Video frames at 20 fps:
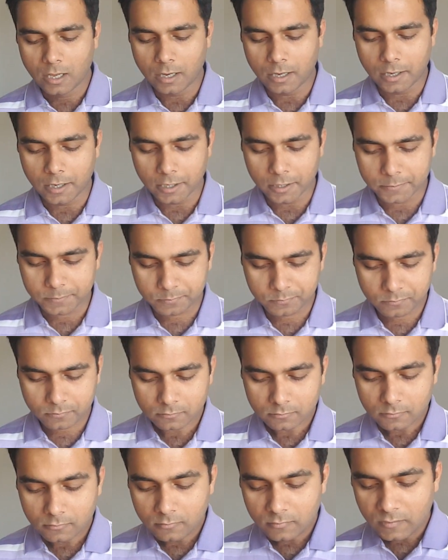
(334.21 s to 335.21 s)

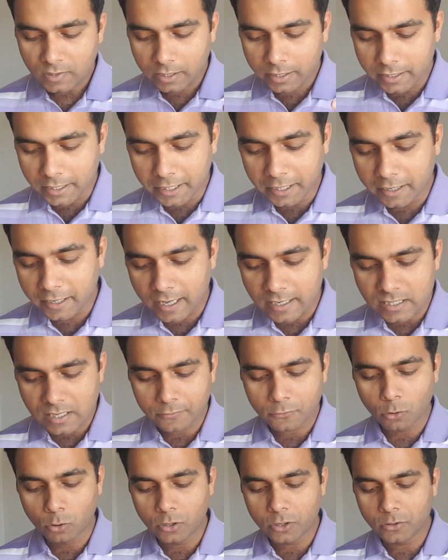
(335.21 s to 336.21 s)
In India, as
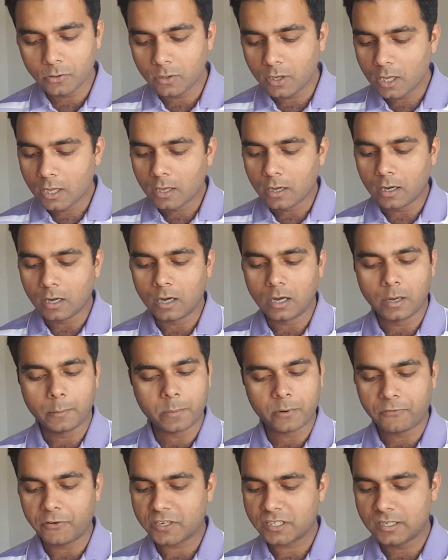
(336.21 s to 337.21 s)
I've told you,
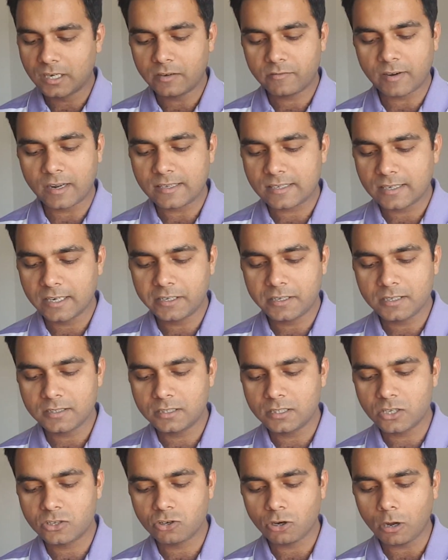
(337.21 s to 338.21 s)
professional translators
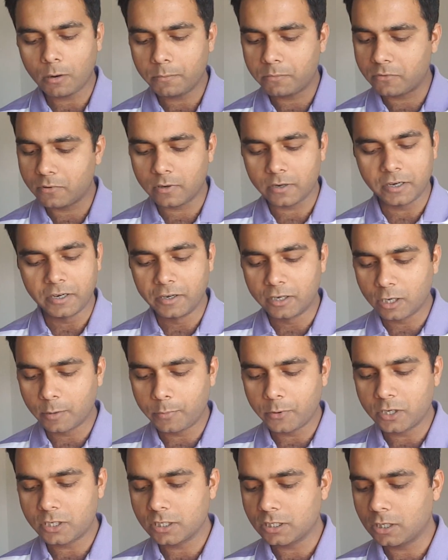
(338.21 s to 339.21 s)
is the job,
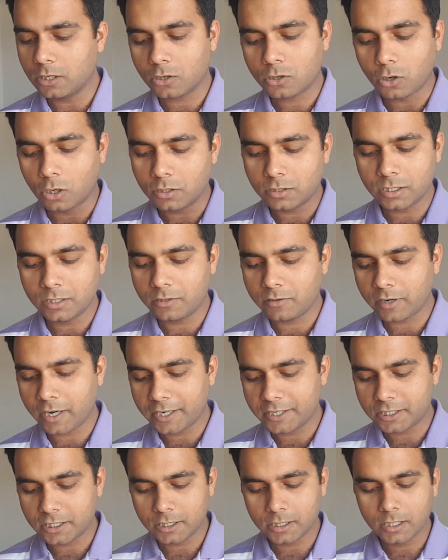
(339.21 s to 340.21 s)
interpreter, content
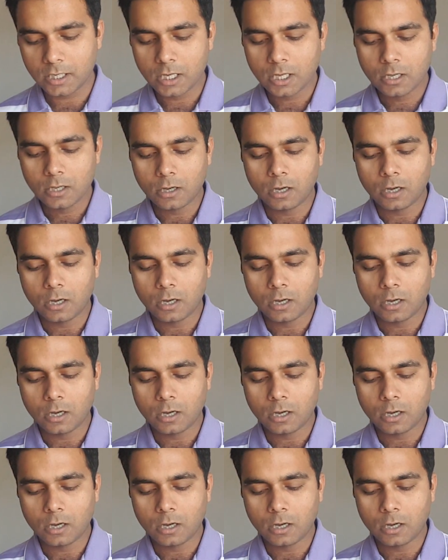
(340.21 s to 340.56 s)
writer.